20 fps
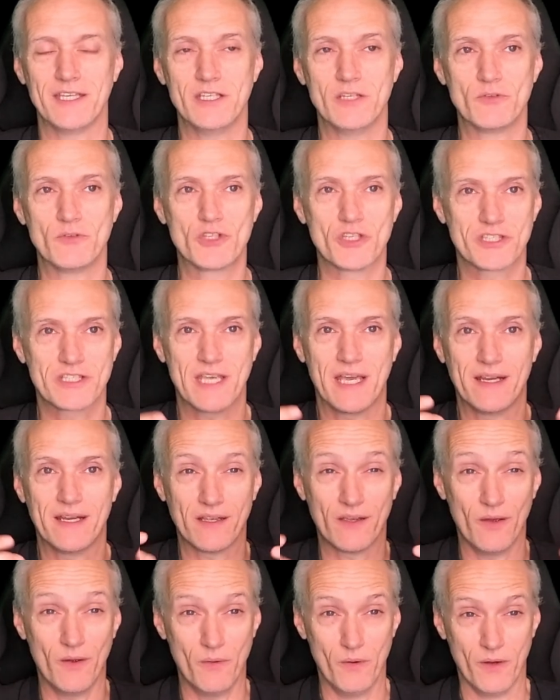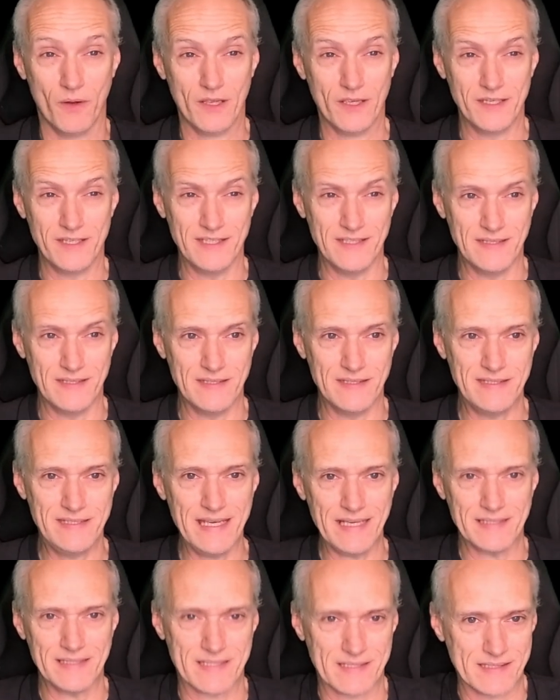you just kind of go,
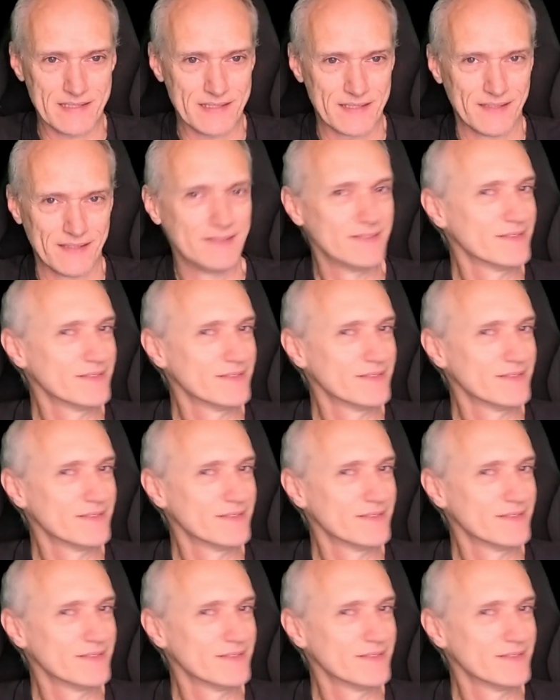yes,